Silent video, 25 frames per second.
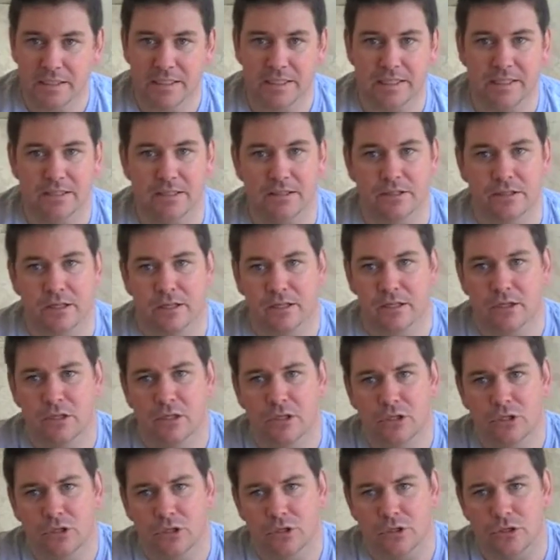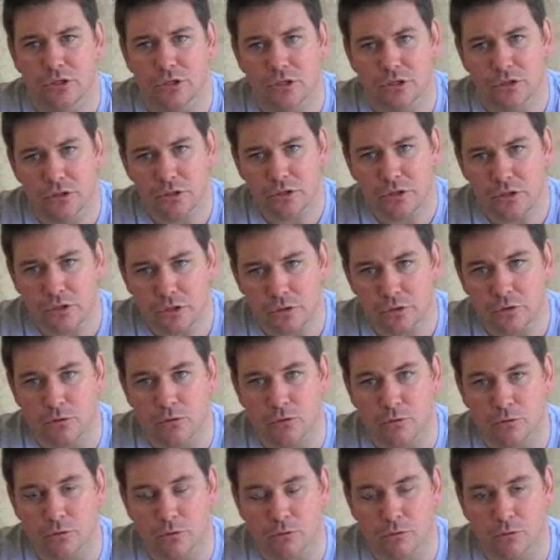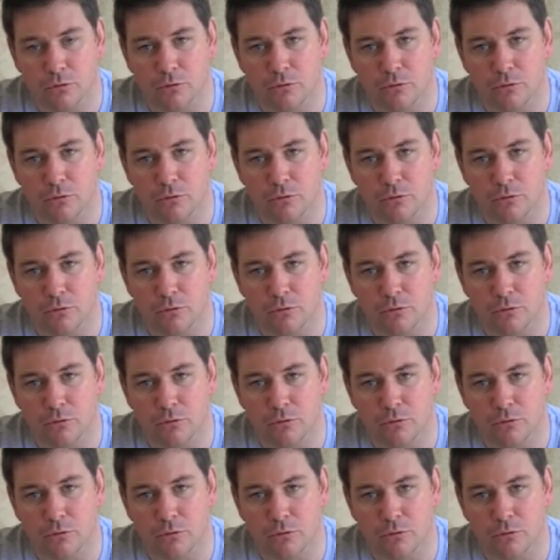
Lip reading: is that the sooner you